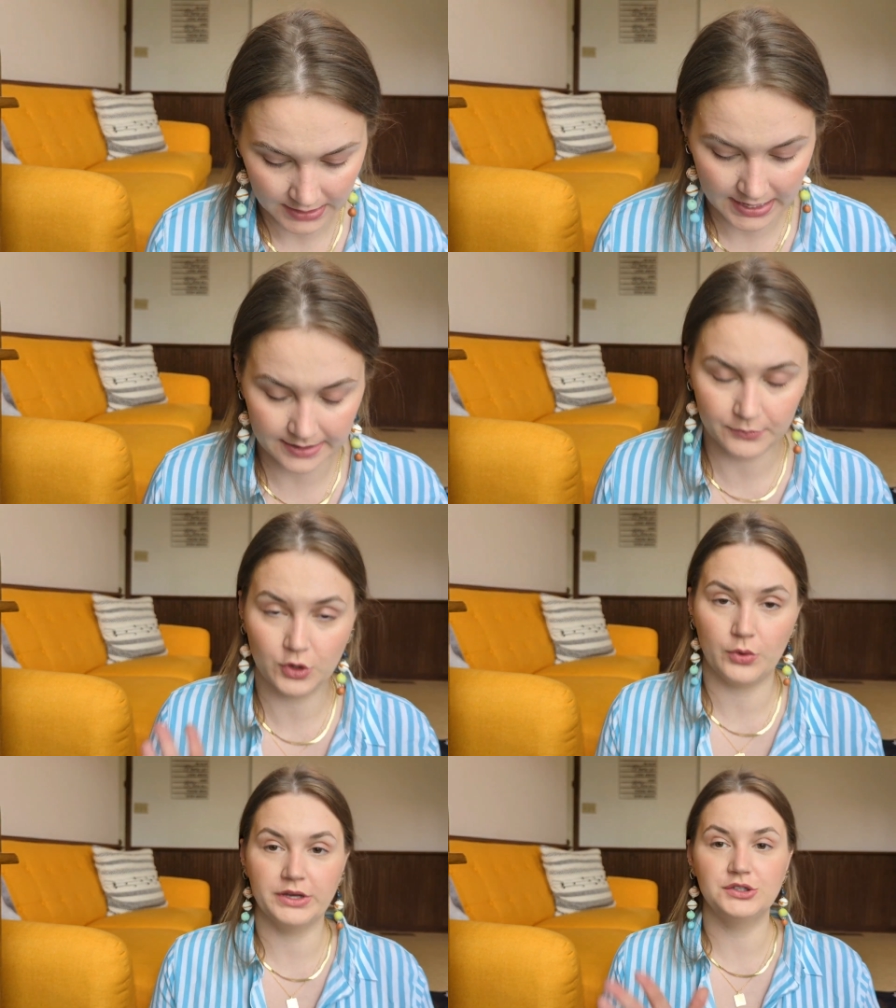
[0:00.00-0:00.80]
I'm
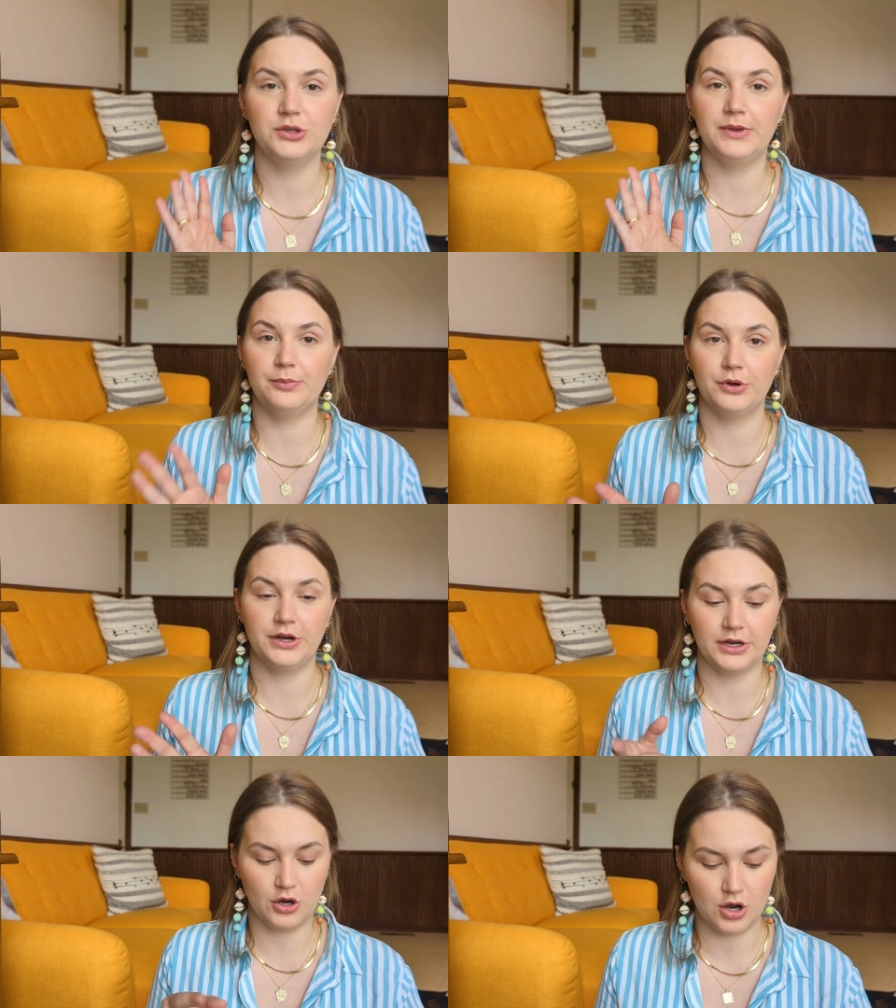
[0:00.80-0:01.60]
going to be
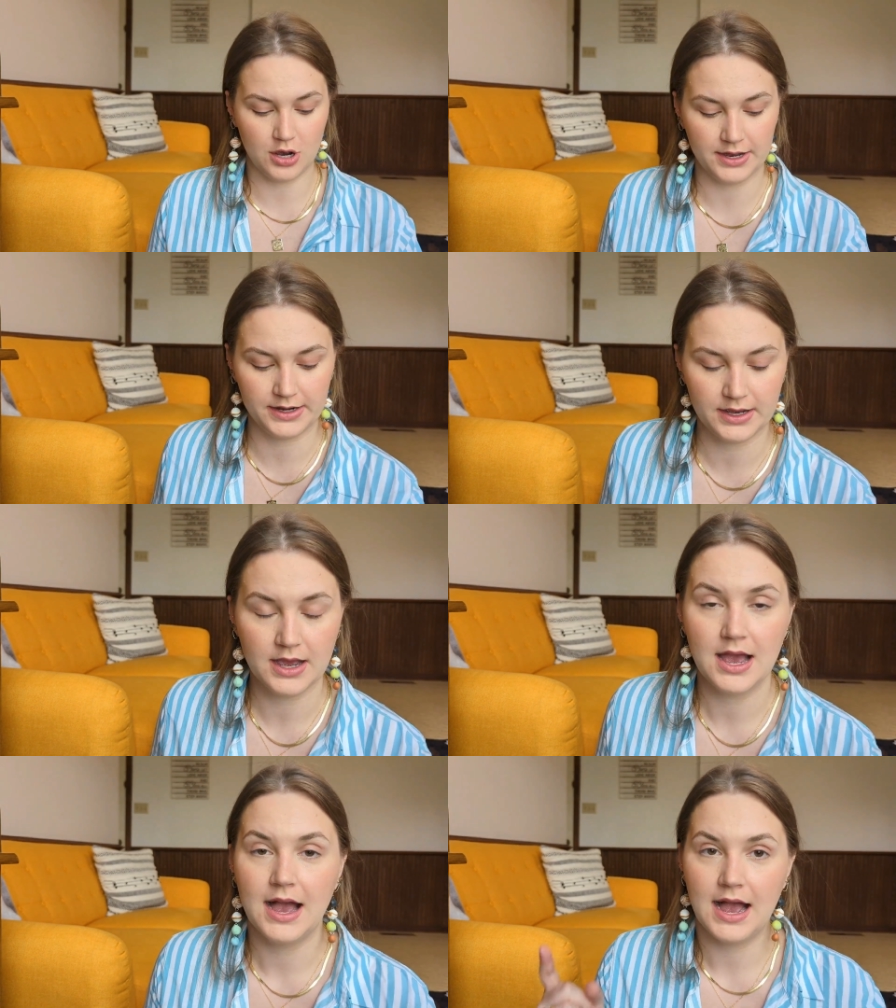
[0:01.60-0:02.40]
putting on
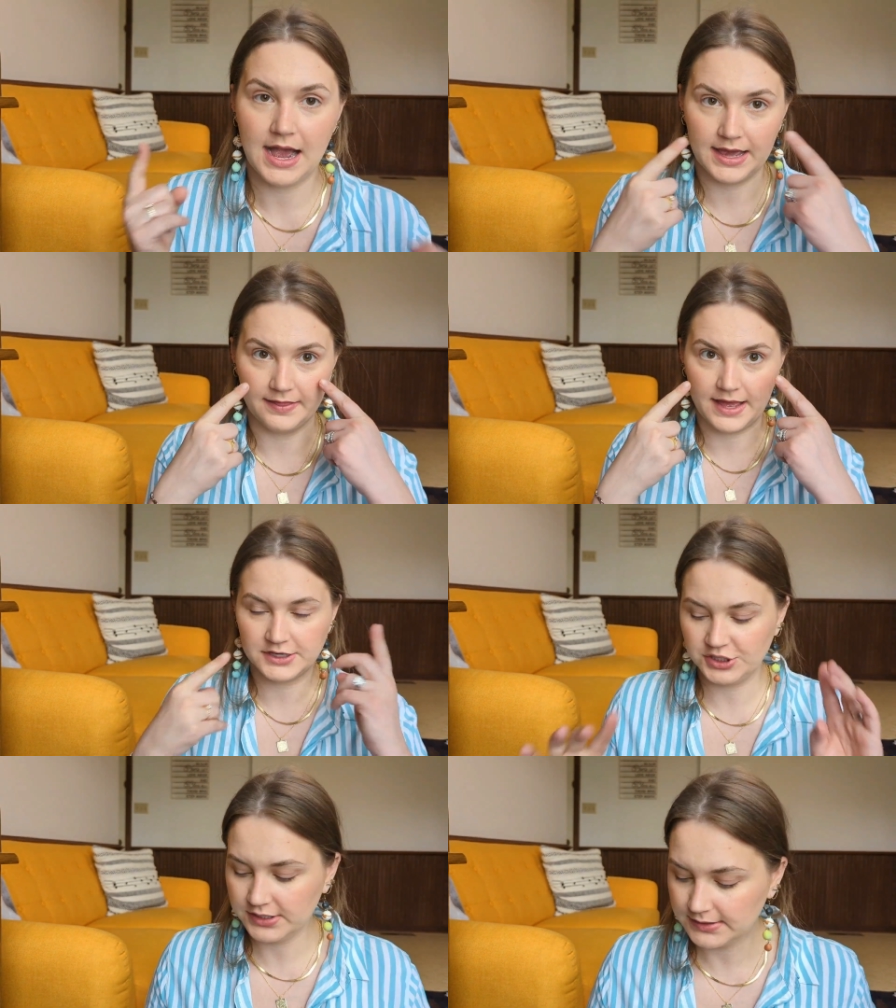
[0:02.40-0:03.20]

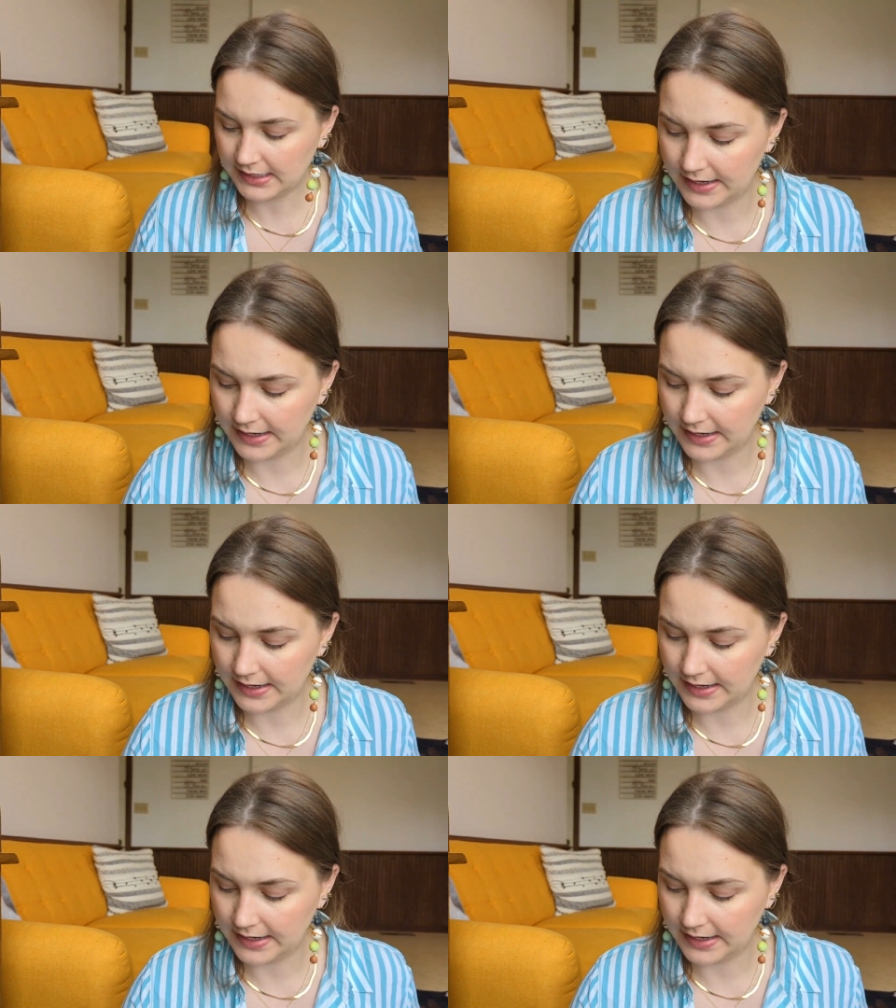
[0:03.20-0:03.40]
eyelashes.